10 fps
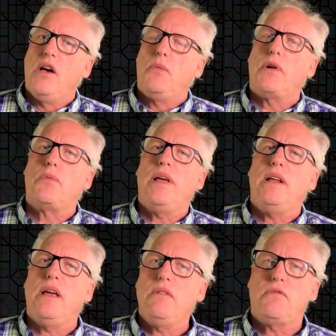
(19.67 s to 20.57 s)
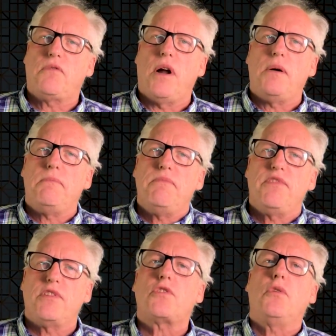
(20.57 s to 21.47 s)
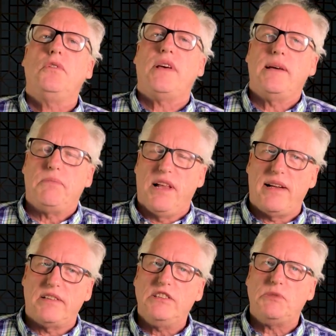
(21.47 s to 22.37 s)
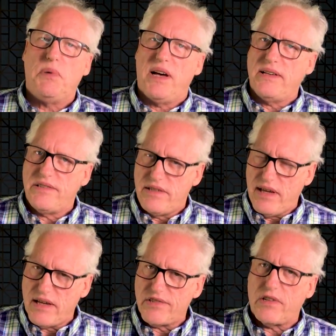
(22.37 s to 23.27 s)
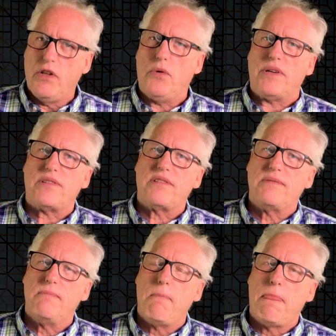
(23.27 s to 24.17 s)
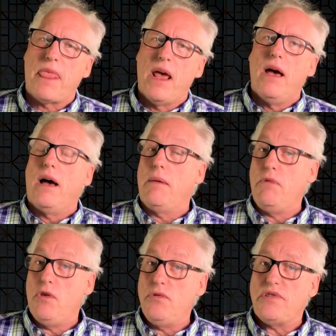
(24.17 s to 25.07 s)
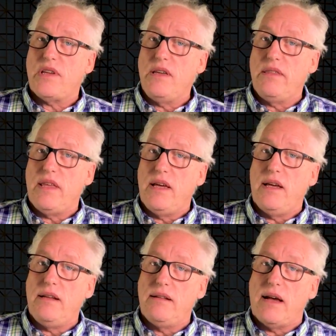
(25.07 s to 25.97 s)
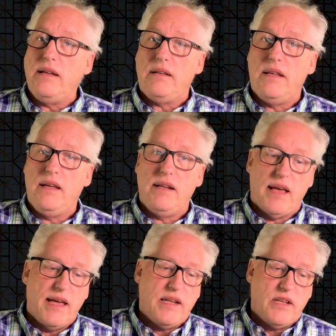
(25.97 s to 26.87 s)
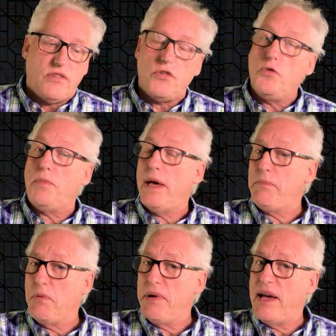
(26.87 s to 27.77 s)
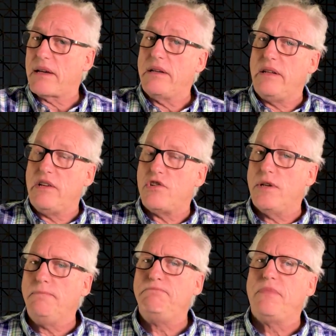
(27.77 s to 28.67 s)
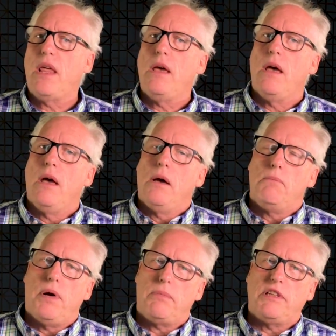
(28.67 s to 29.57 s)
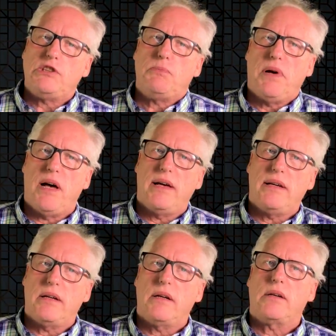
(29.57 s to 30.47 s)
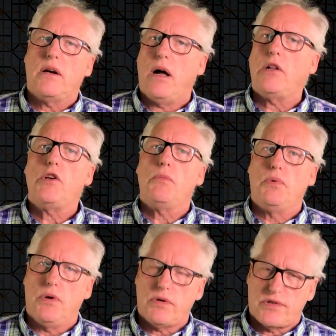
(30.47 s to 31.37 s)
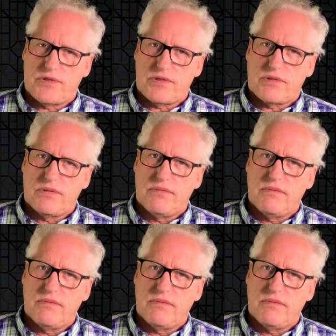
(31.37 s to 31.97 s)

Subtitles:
We're reading from the Screwtape Letters by C.S. Lewis. I'm using the 1982 paperback edition published by Collier Books